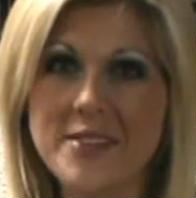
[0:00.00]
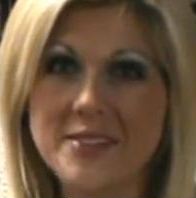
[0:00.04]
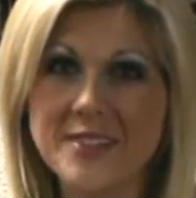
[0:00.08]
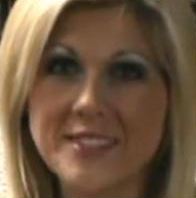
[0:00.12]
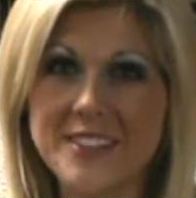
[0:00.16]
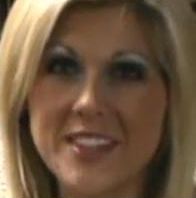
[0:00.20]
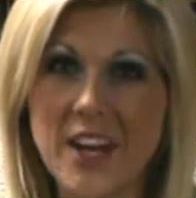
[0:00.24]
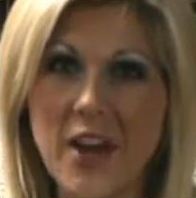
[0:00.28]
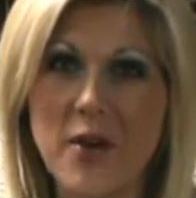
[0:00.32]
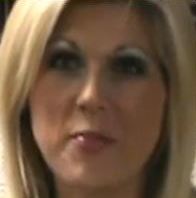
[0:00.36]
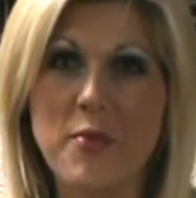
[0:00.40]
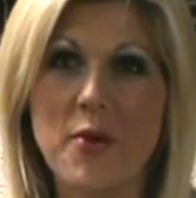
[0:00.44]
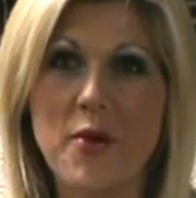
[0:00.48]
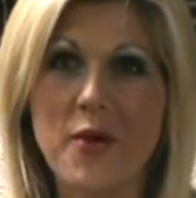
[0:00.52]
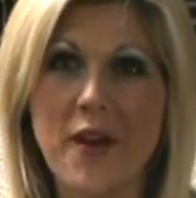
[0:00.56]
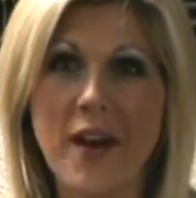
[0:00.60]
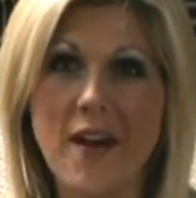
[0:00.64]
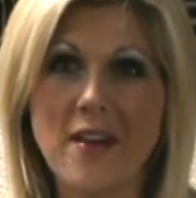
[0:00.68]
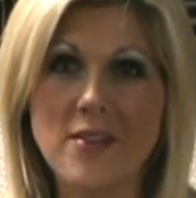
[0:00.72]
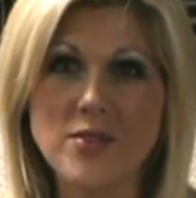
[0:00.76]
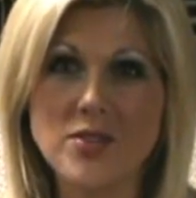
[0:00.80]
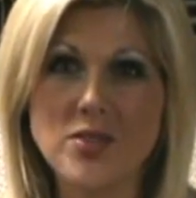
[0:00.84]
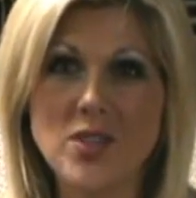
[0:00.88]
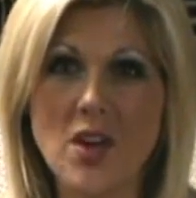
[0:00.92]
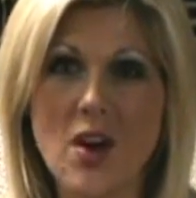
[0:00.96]
Dave broke
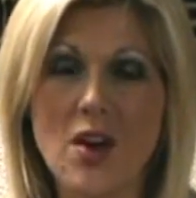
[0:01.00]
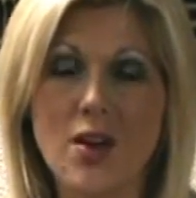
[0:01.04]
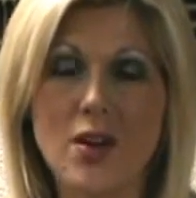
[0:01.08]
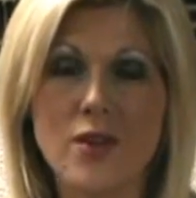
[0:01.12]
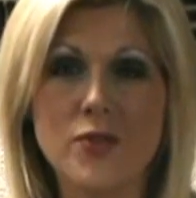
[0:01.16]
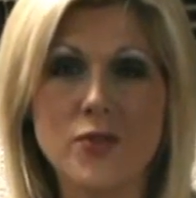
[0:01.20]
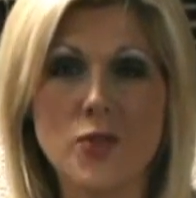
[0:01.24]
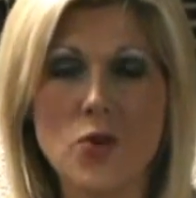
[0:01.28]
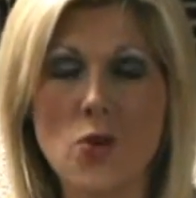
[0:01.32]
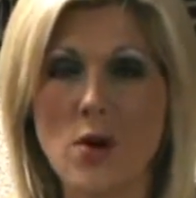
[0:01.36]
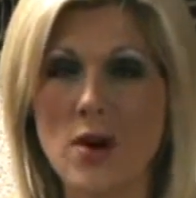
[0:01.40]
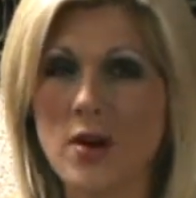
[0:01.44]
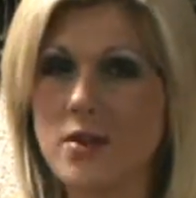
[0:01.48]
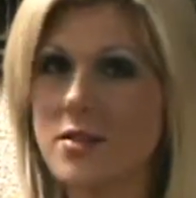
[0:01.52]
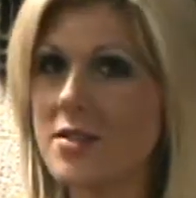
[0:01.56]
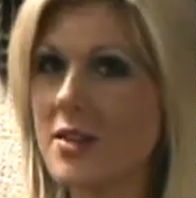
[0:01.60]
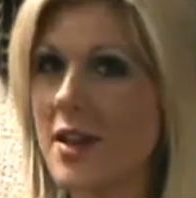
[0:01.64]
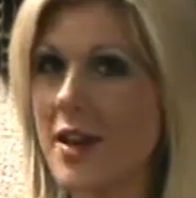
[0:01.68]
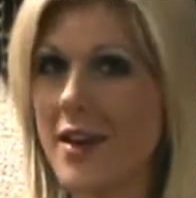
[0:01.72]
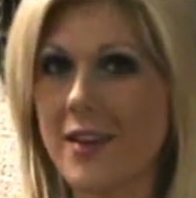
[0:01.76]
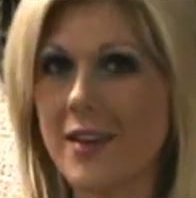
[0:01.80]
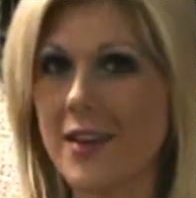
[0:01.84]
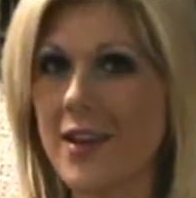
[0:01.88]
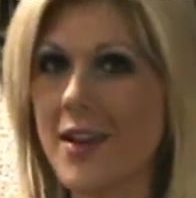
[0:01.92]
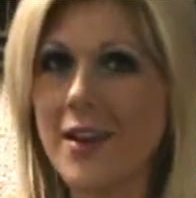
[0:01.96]
out in song, of course,
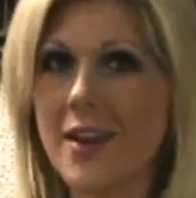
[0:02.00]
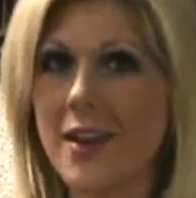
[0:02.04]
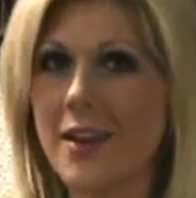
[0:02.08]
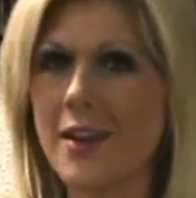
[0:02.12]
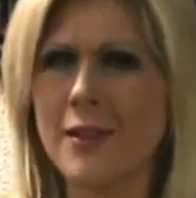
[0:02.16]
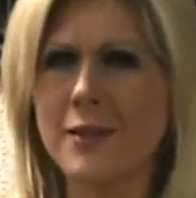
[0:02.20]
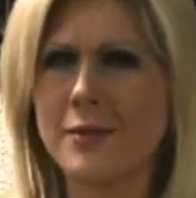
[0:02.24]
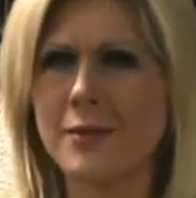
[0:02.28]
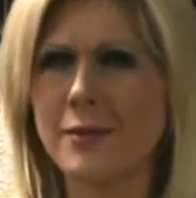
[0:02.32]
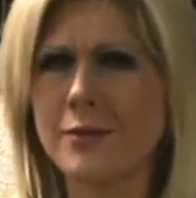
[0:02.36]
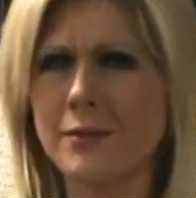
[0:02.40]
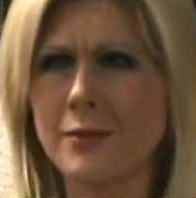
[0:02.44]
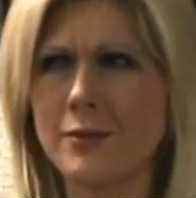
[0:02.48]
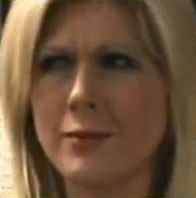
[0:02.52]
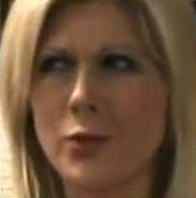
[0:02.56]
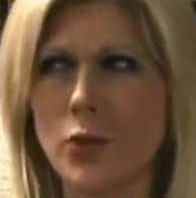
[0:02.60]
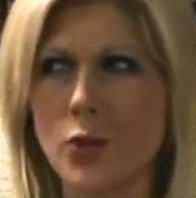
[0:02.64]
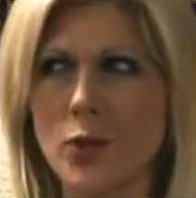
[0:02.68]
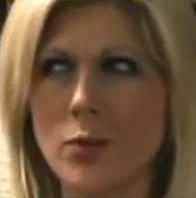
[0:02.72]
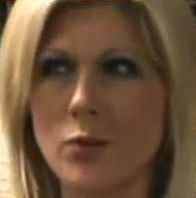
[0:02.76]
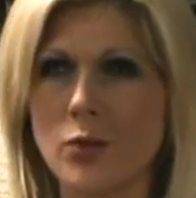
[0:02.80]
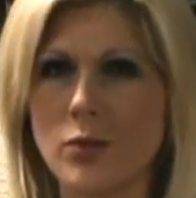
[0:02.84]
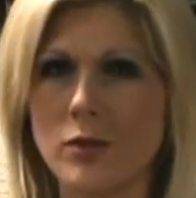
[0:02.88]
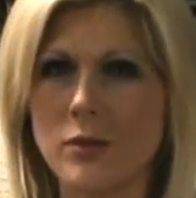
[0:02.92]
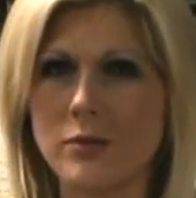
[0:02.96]
like any
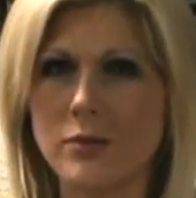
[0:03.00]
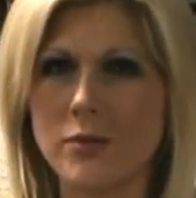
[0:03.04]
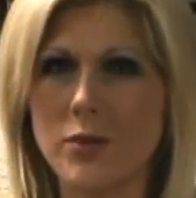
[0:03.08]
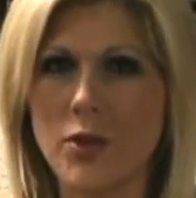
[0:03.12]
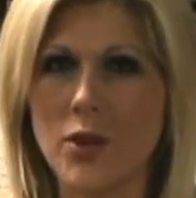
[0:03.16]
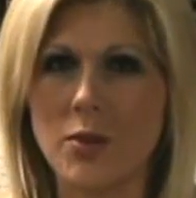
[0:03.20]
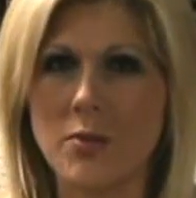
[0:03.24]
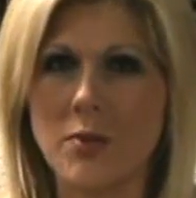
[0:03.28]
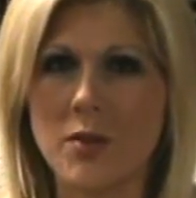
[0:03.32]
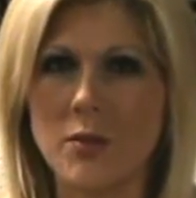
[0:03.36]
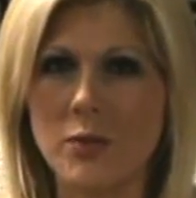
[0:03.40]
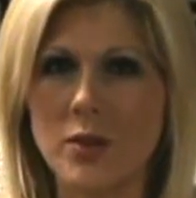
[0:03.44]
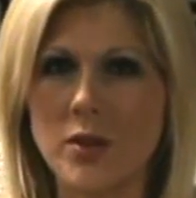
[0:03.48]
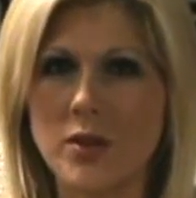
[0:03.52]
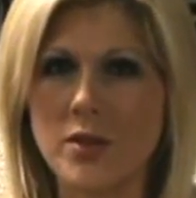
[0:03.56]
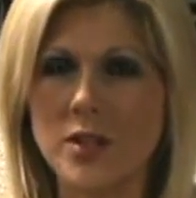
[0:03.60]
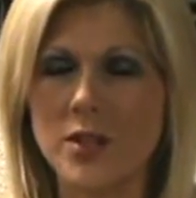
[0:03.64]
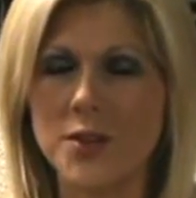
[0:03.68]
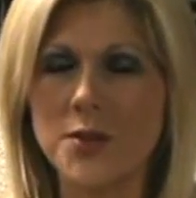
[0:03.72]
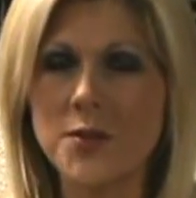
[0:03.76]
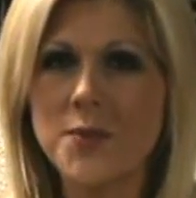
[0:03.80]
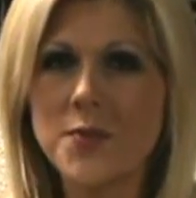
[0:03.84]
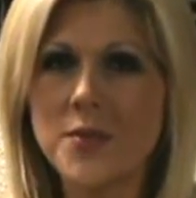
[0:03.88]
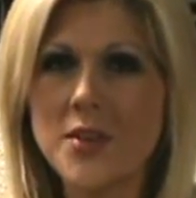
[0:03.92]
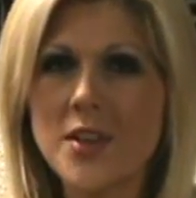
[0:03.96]
normal human would
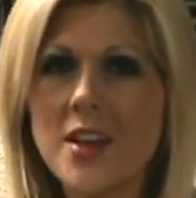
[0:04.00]
do.